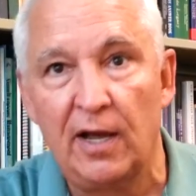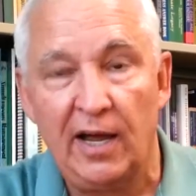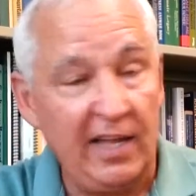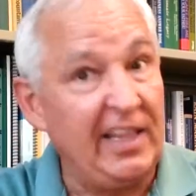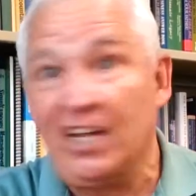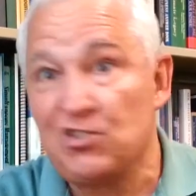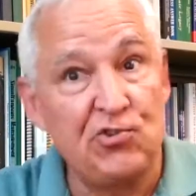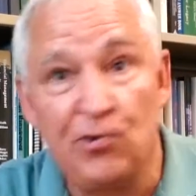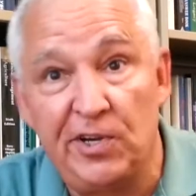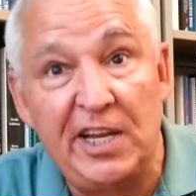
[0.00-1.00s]
And that's
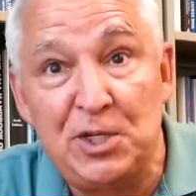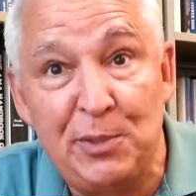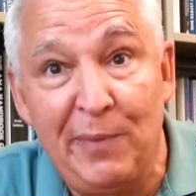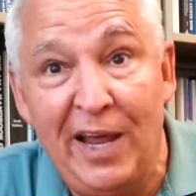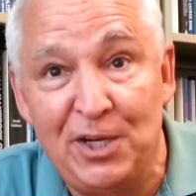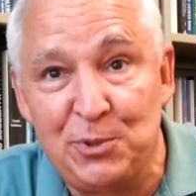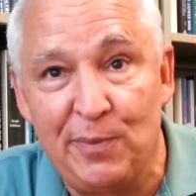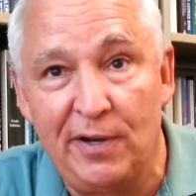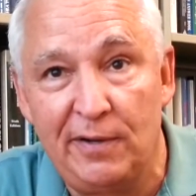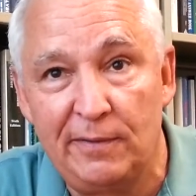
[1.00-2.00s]
strategic
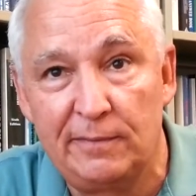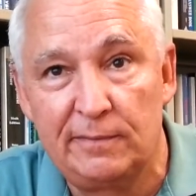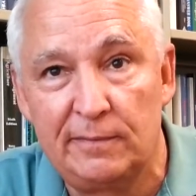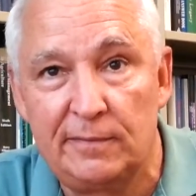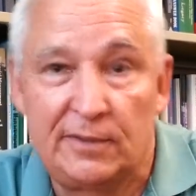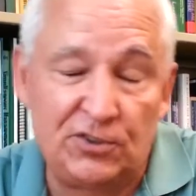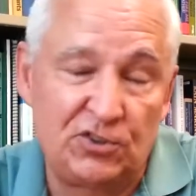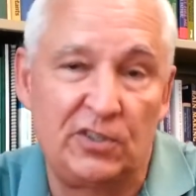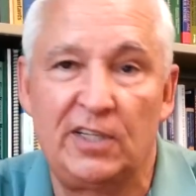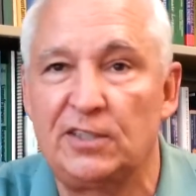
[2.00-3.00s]
management.
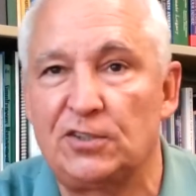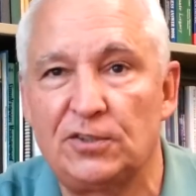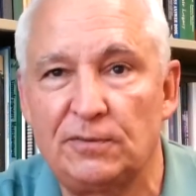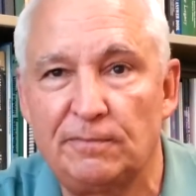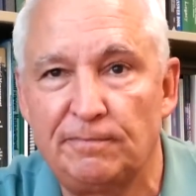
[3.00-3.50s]
So that's,